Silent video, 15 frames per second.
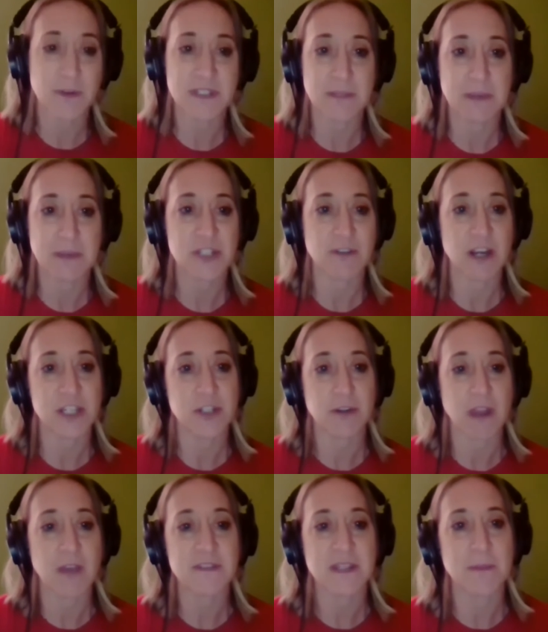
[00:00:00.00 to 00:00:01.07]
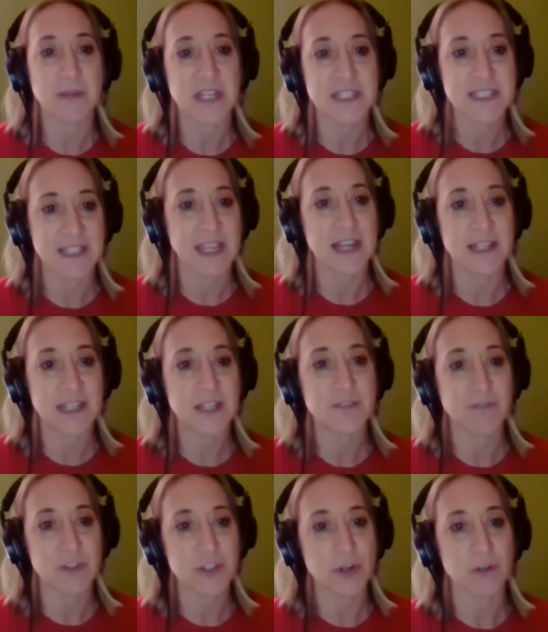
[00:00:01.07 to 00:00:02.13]
As a meet director, you have somebody slated in
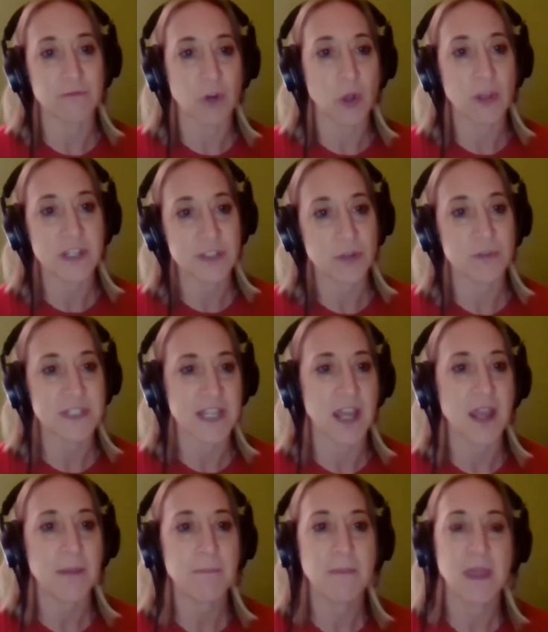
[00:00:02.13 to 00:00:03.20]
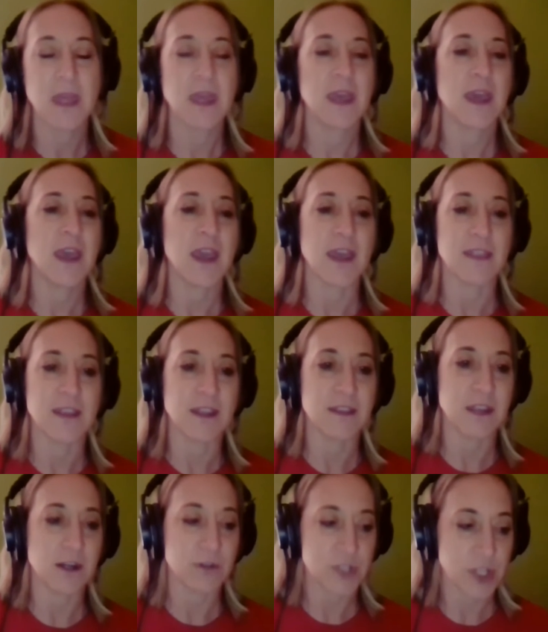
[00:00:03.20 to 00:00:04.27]
for a certain role at a certain time, and then
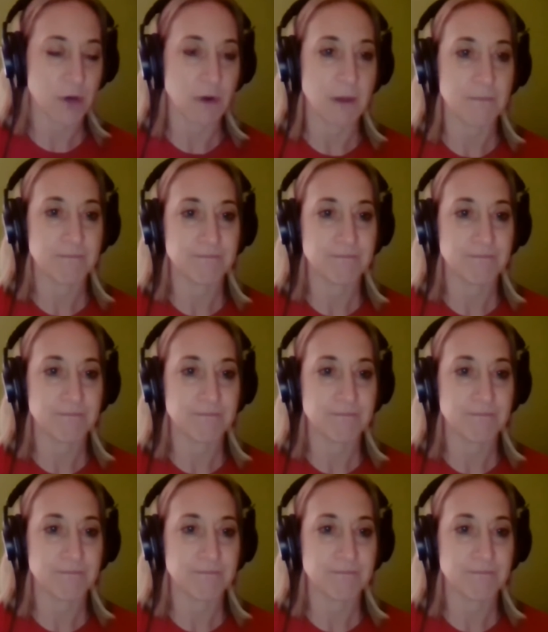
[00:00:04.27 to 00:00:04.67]
they don't show up.